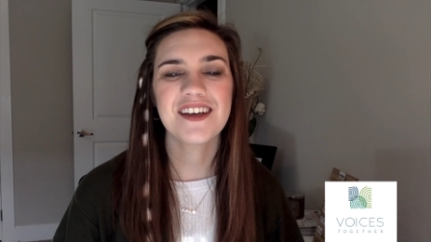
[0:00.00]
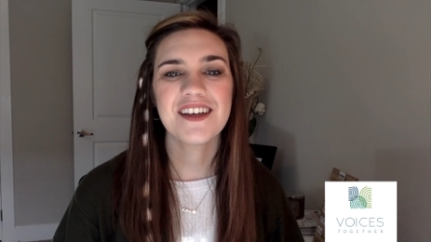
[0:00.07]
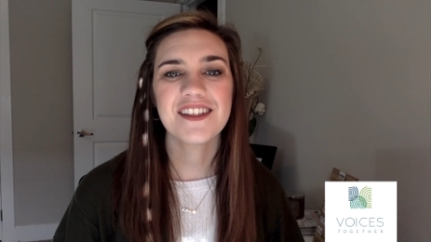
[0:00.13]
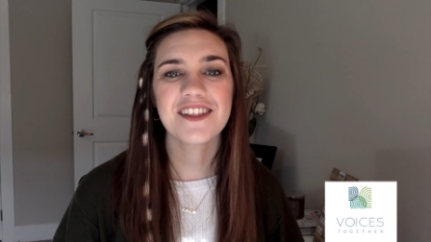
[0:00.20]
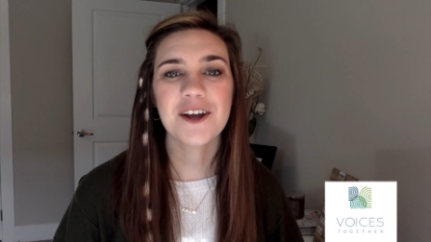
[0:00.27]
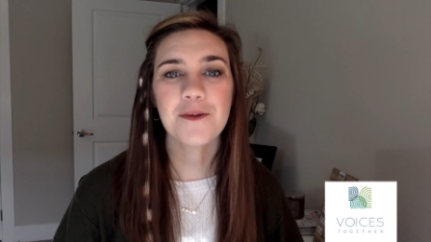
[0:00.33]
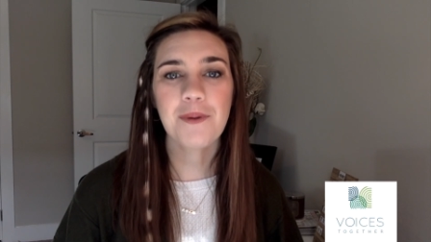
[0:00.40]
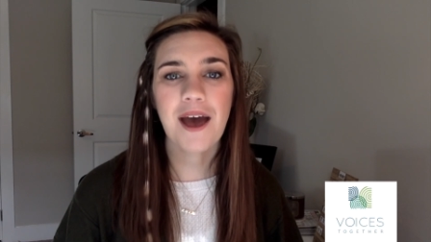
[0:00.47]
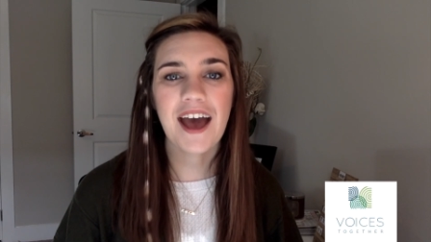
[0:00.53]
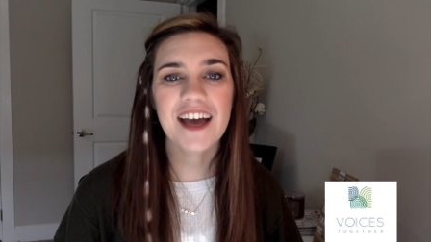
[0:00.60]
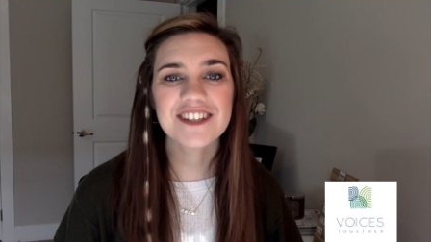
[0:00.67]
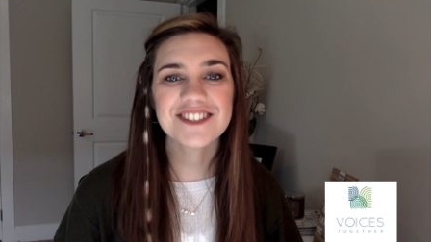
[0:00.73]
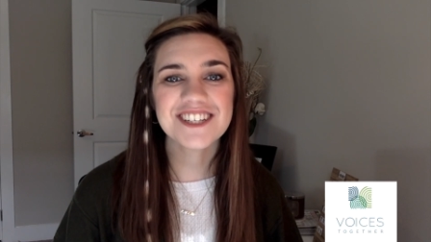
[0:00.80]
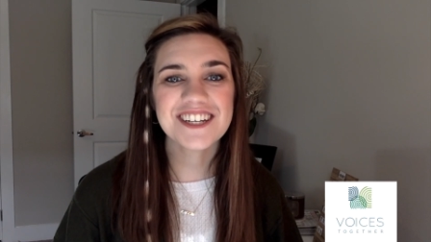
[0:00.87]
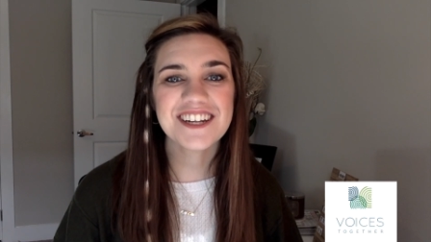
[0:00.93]
Their
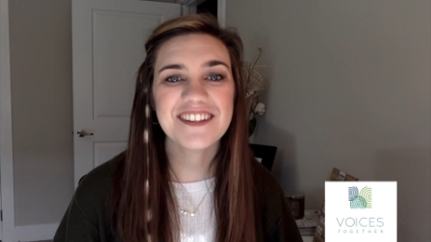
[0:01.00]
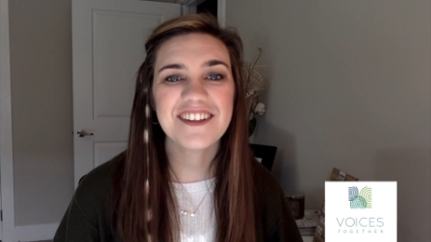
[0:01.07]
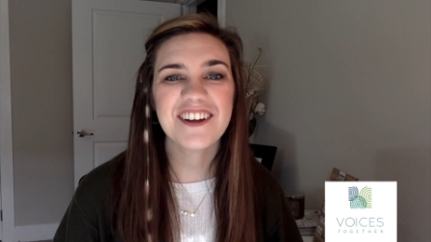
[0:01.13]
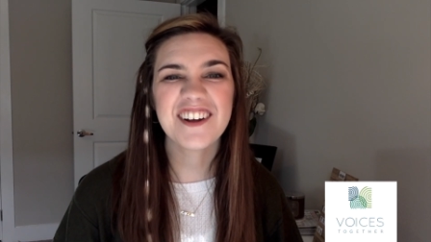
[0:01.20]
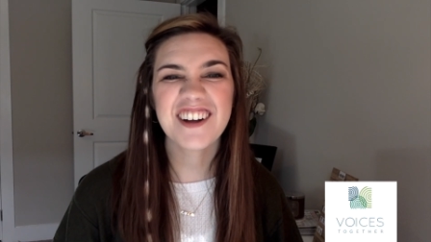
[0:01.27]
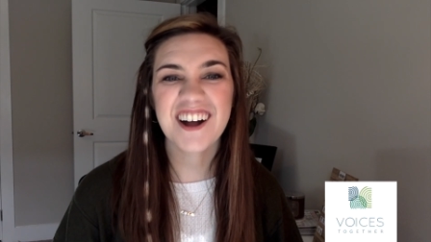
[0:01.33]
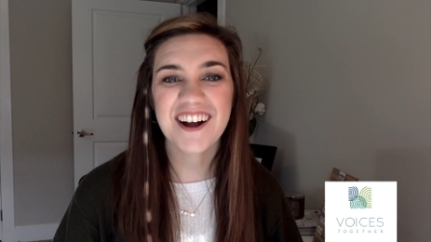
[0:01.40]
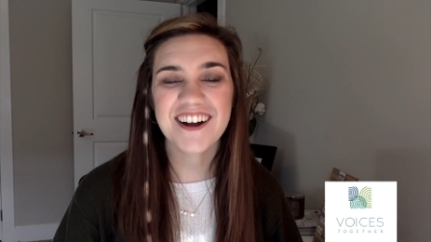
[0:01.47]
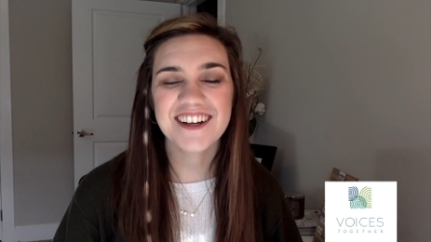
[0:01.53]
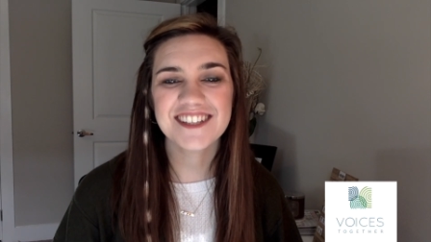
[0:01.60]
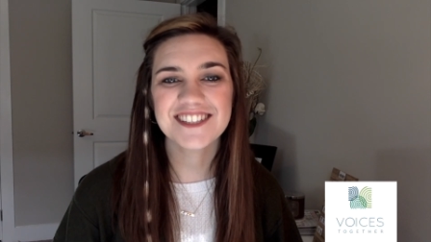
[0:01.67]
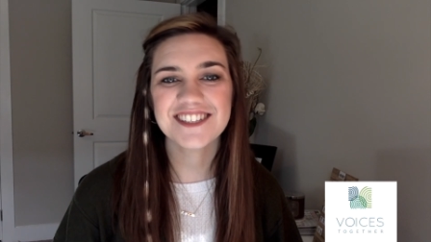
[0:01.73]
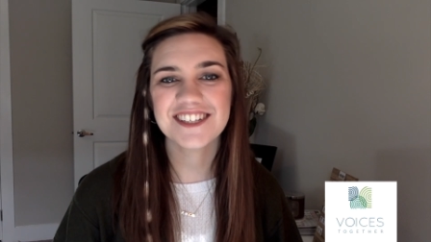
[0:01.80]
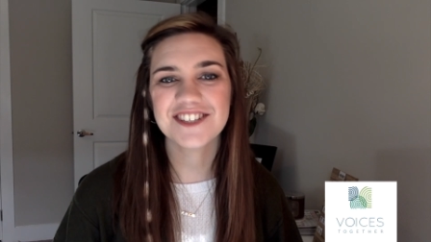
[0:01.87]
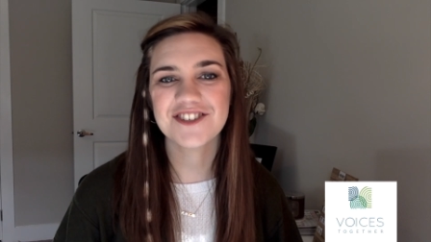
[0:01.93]
passion and their
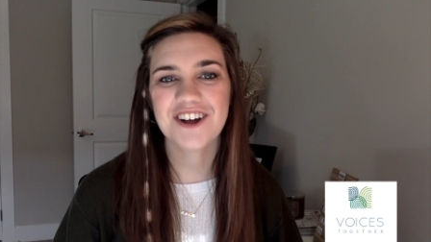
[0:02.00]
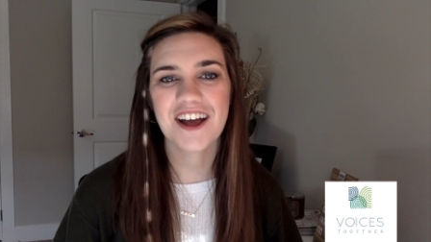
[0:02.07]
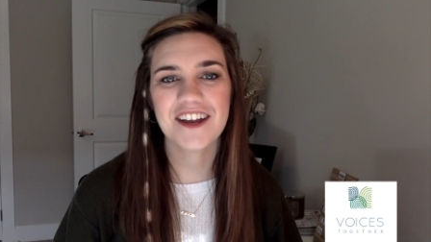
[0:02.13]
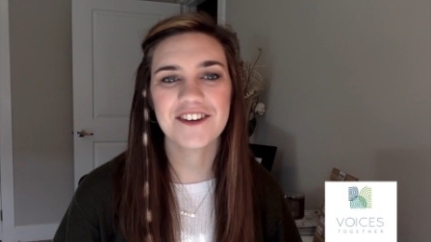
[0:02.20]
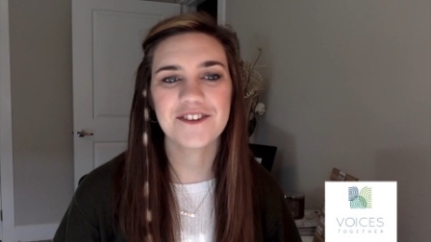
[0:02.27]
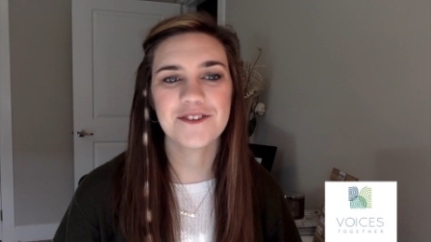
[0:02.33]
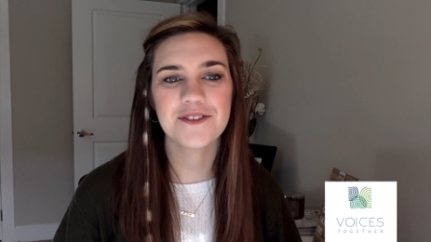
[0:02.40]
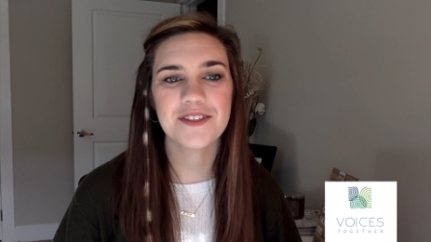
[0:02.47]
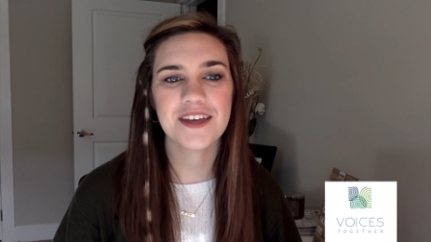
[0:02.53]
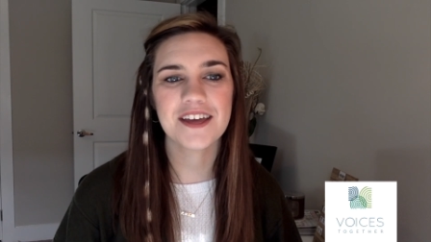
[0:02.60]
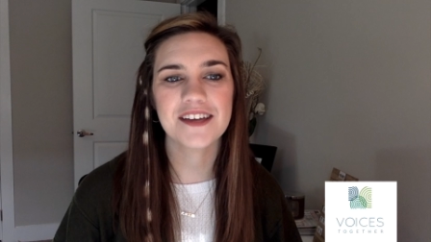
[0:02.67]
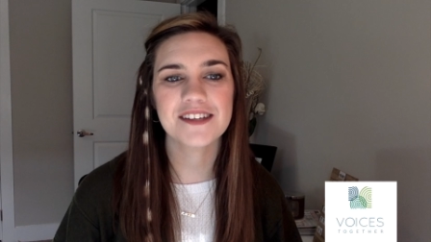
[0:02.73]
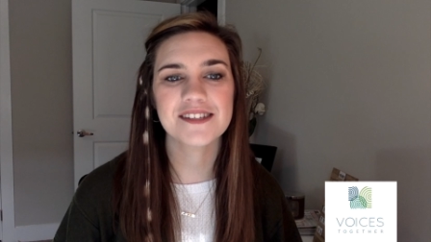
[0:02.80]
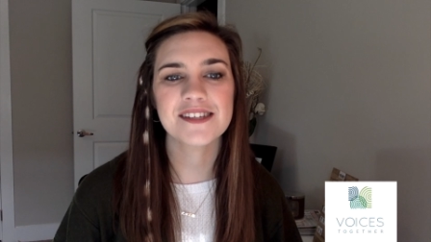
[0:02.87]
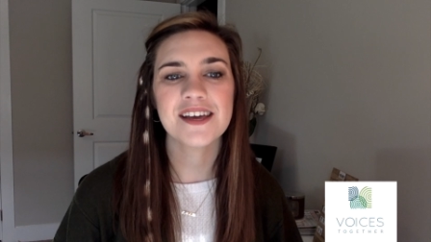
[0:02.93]
courage to try new
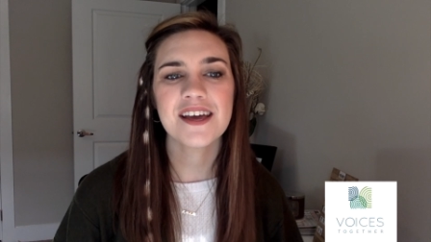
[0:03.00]
things